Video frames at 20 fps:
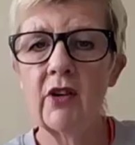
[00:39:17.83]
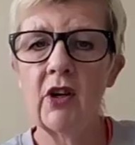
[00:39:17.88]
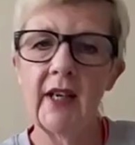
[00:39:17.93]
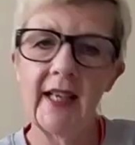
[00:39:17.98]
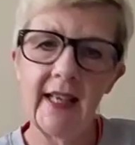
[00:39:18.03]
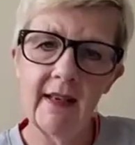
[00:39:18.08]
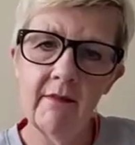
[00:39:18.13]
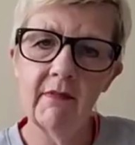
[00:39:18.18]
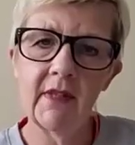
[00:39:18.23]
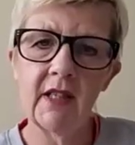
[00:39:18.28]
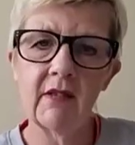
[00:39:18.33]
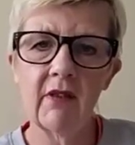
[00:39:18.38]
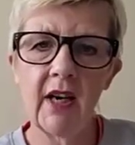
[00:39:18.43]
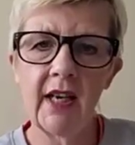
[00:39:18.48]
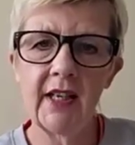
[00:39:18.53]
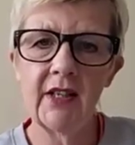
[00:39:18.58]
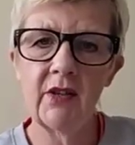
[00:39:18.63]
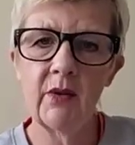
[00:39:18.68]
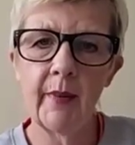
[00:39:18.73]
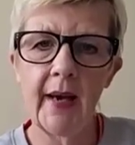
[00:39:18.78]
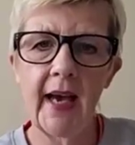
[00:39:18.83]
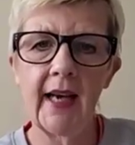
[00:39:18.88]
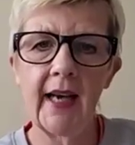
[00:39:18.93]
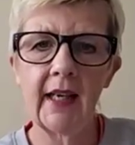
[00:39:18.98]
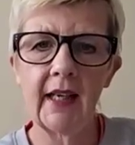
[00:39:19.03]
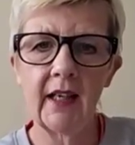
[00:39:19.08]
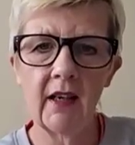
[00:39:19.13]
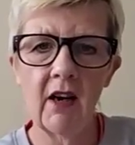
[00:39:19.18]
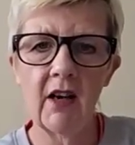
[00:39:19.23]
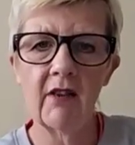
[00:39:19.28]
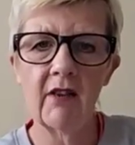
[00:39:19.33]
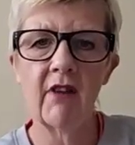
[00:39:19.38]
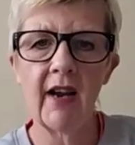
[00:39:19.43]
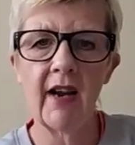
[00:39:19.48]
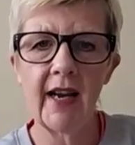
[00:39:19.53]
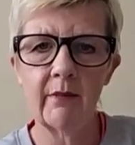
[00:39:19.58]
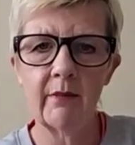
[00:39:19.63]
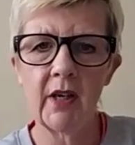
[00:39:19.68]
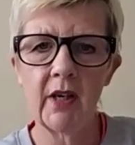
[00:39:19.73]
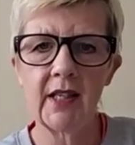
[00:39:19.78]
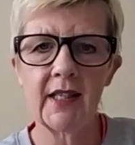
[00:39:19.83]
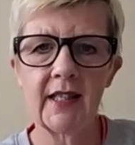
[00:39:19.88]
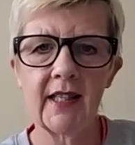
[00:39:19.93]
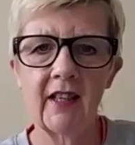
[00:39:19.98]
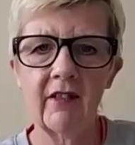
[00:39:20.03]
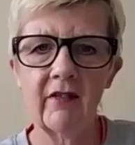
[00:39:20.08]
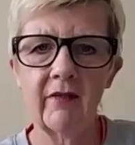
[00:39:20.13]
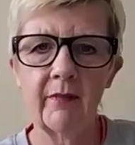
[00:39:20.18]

got him to rein you back, and I rein myself